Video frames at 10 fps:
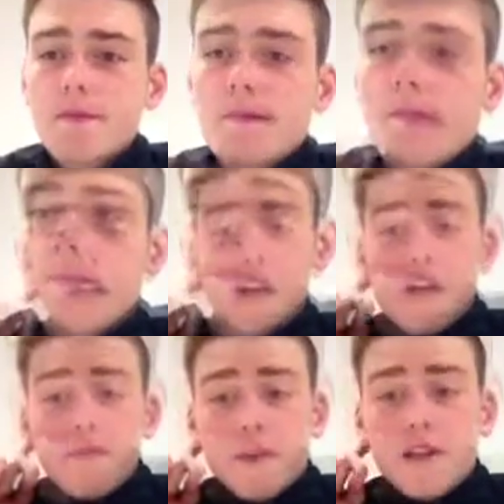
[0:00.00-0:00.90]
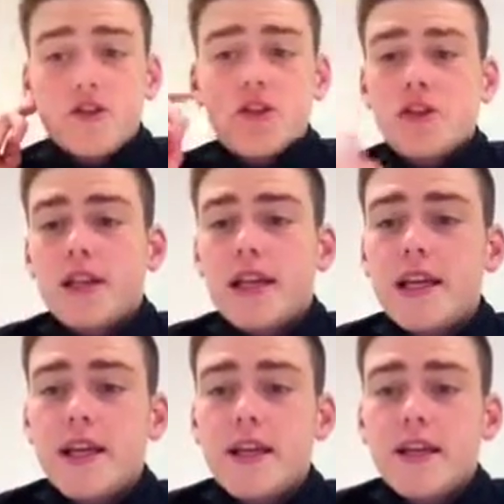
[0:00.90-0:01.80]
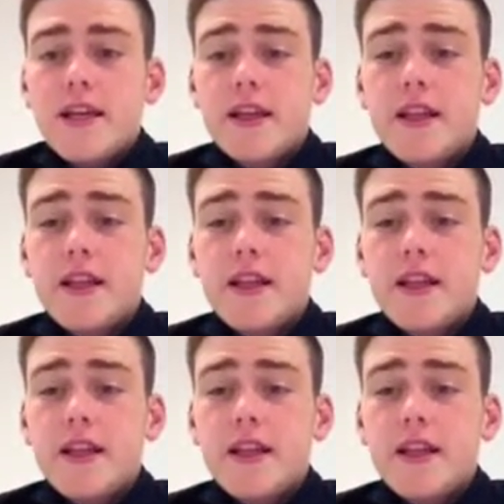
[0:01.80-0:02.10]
Like I have mentioned in